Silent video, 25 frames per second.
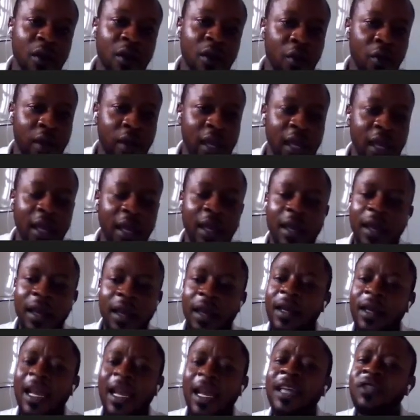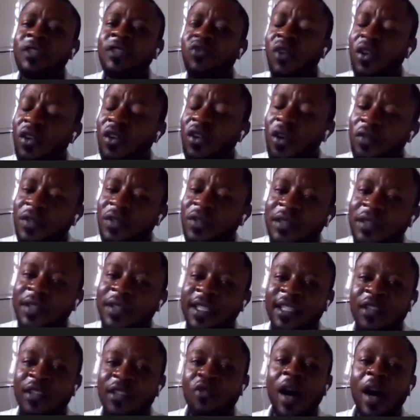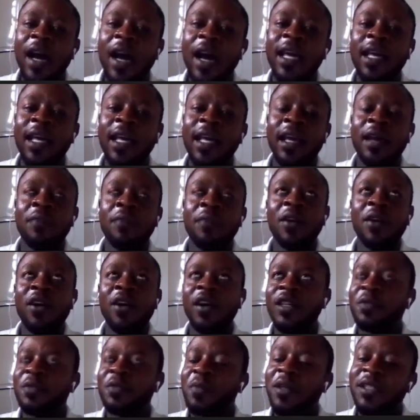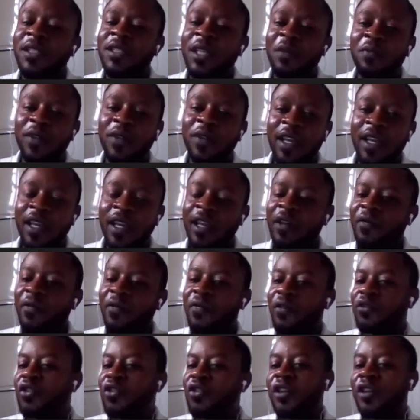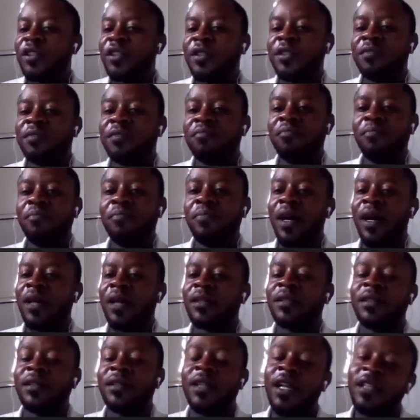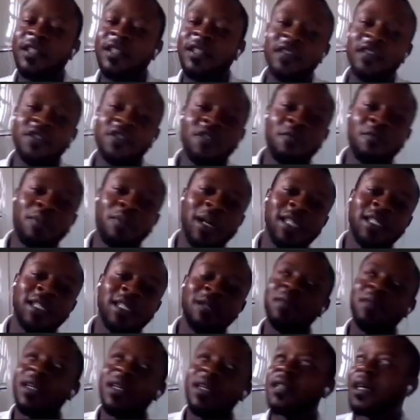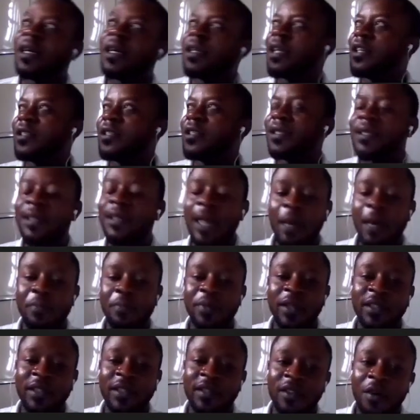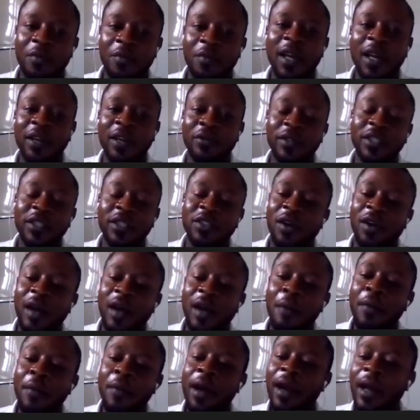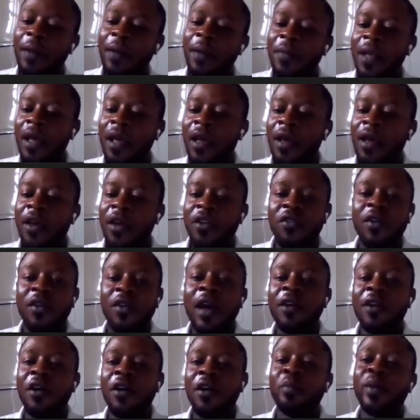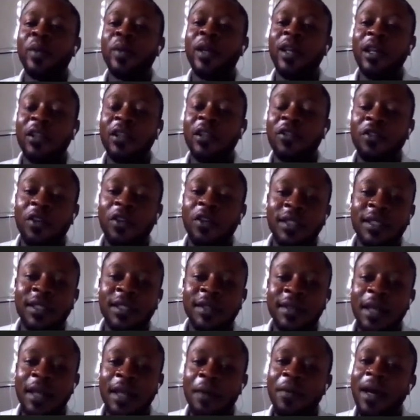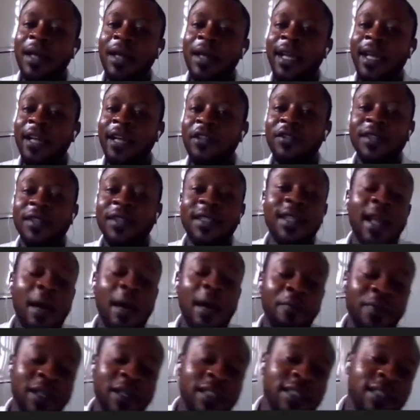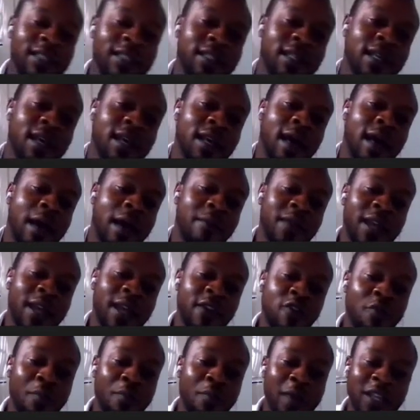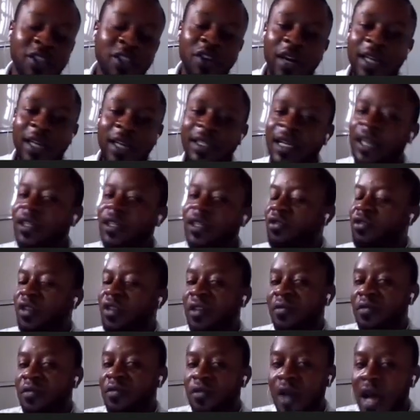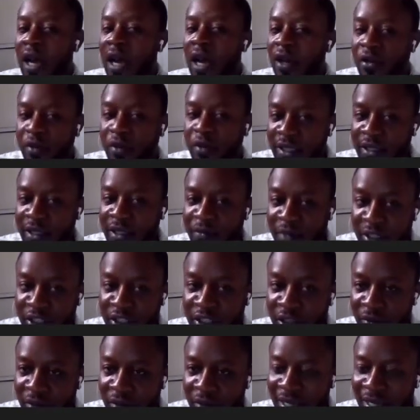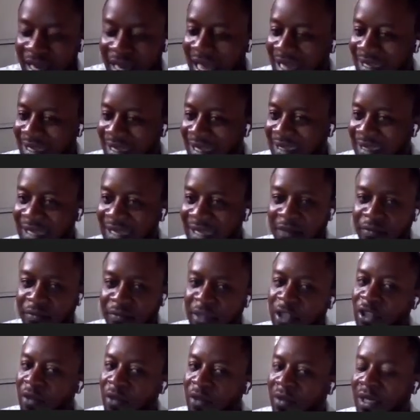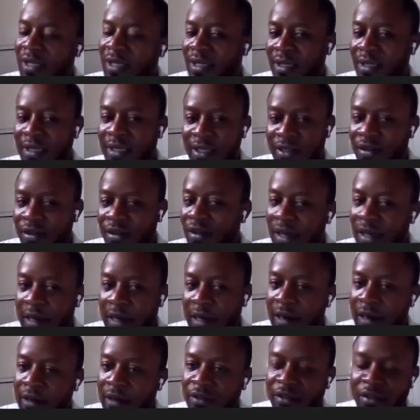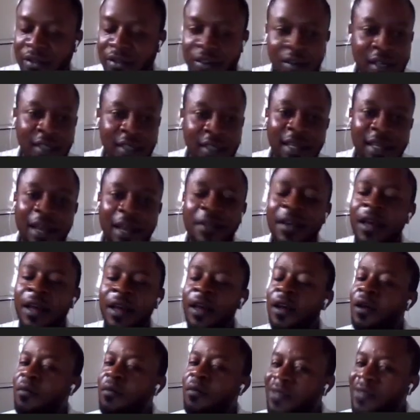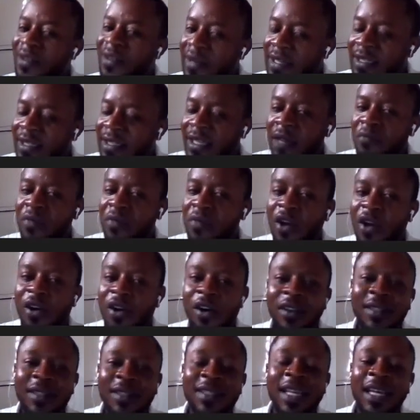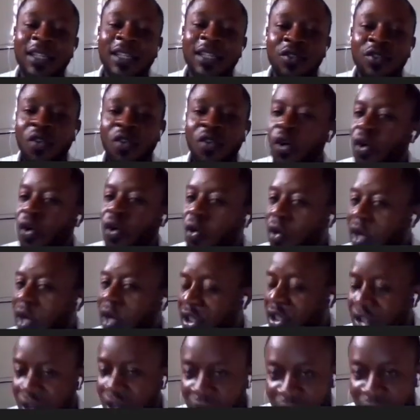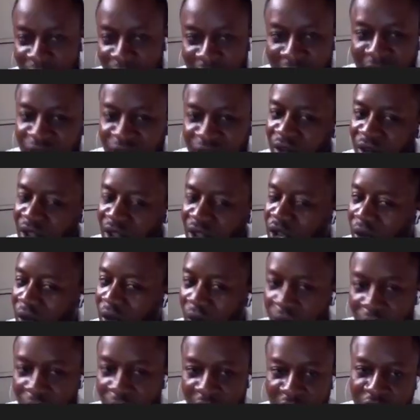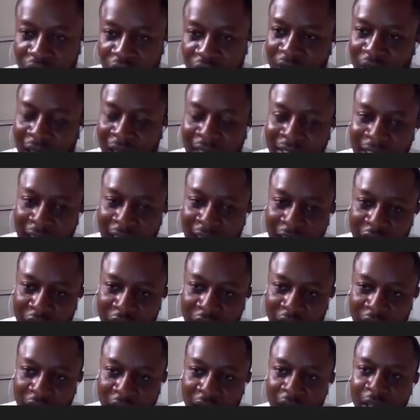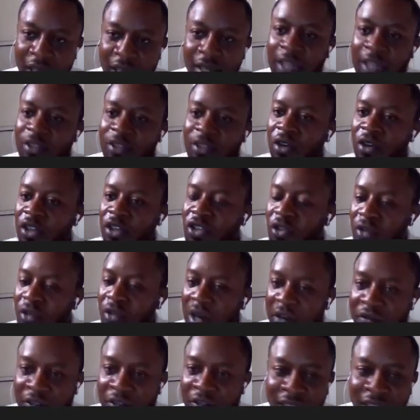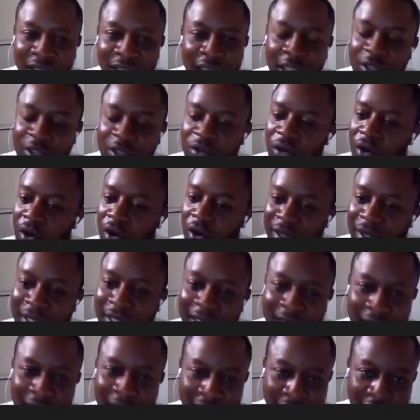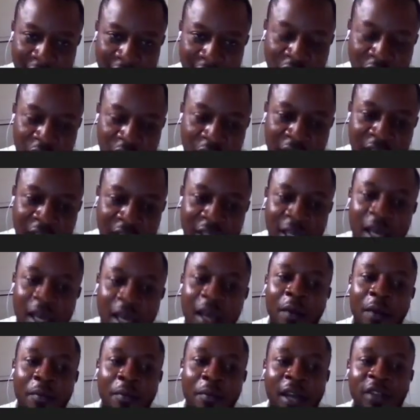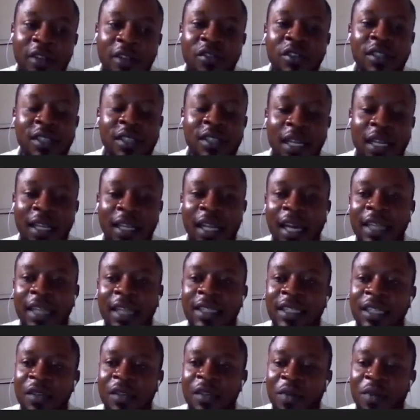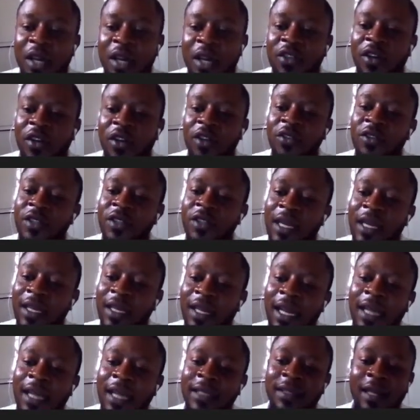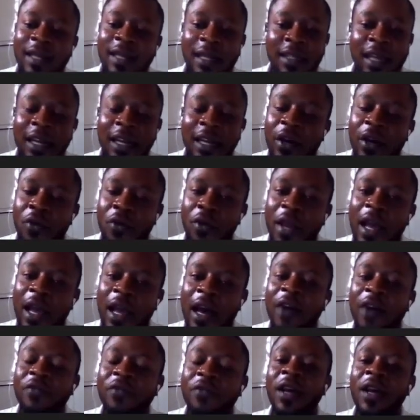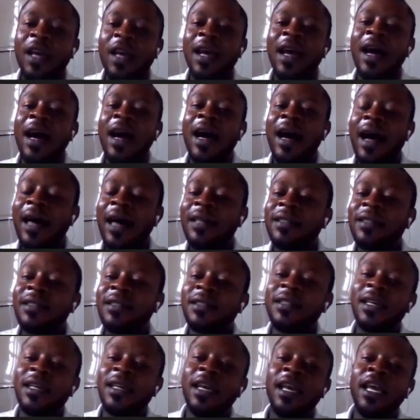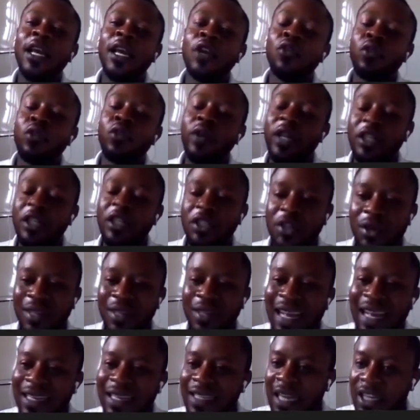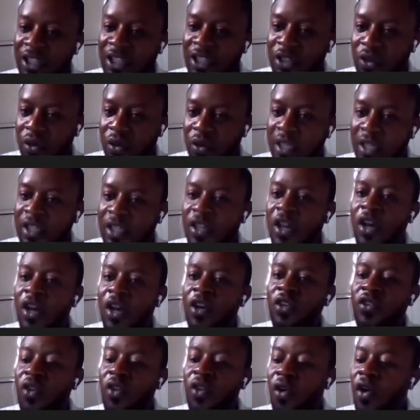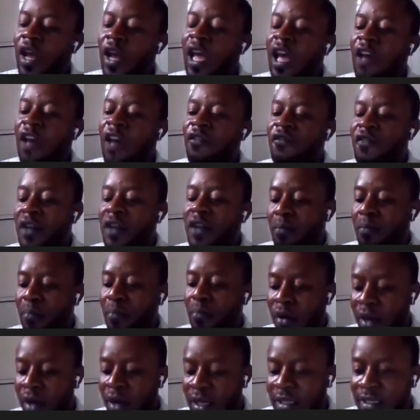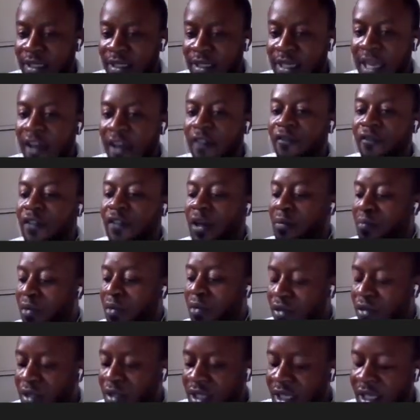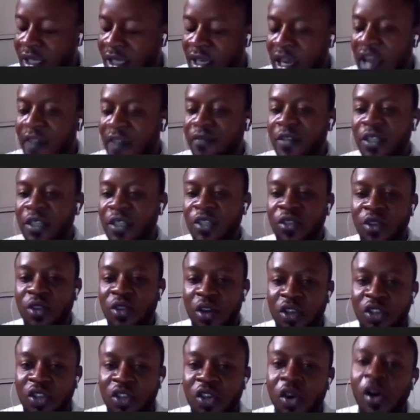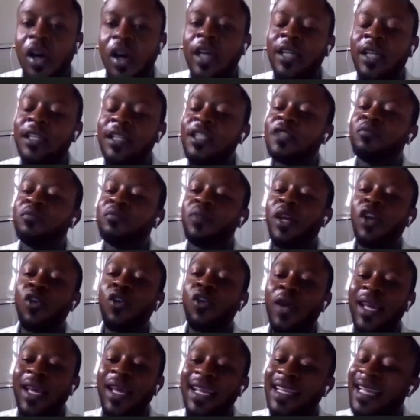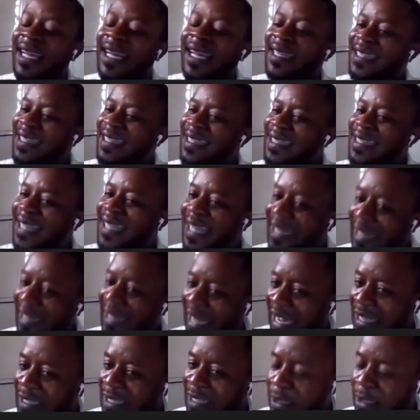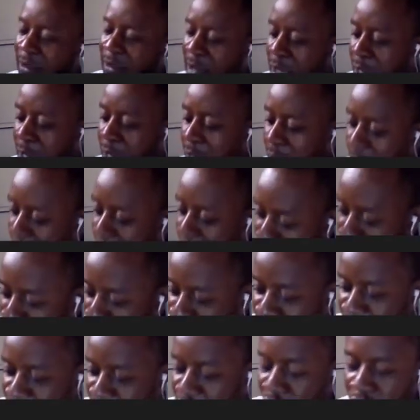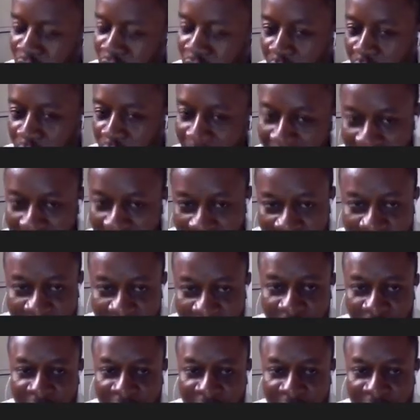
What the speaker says: Okay, that is one of the reasons why, because possibly if you just pass, let's assume you pass a place and then you snap it normally with your camera, you cannot bring it to your system and then you snap it. I mean, you measure it and it give you accurate measurement, like the exact measurement it is on the ground. You understand? The reason because there's no location, there's no geolocation attached. There's no georeference, there's no coordinate attached to it. But those satellite image or those satellite data that we have has a location attached to it. So every point, every building, every structure is being located in the right position on Earth.